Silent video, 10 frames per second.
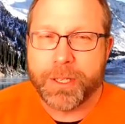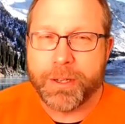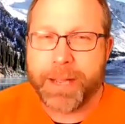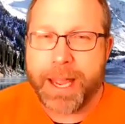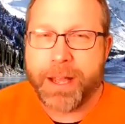
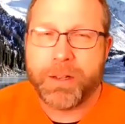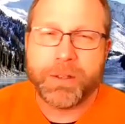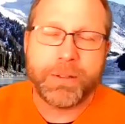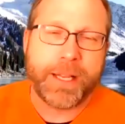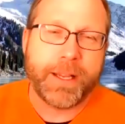
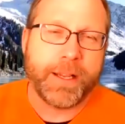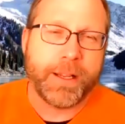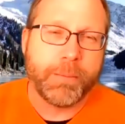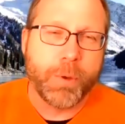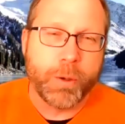how
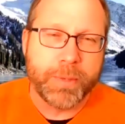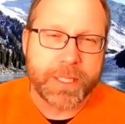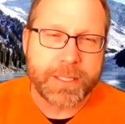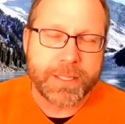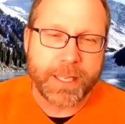
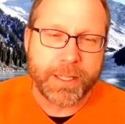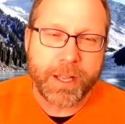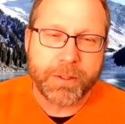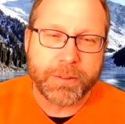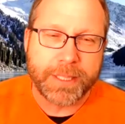MOBAs,
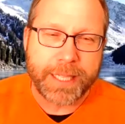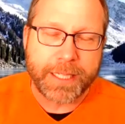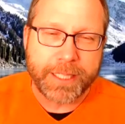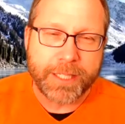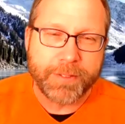not only
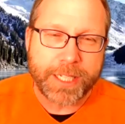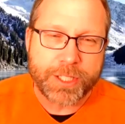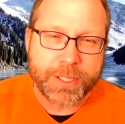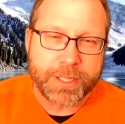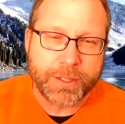like League of
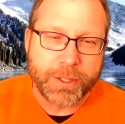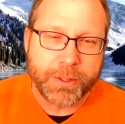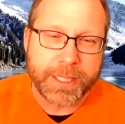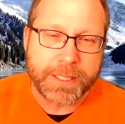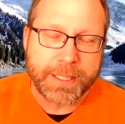Legends and
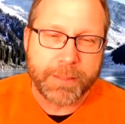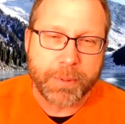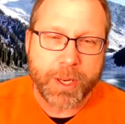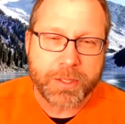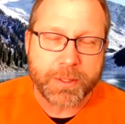Dota did,
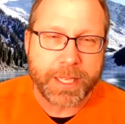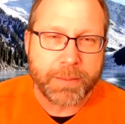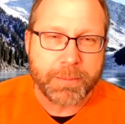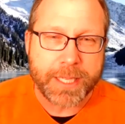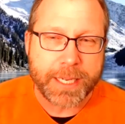but also
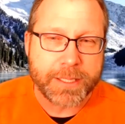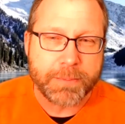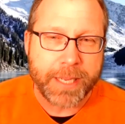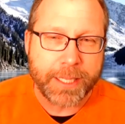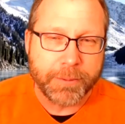games like
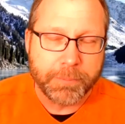Smite.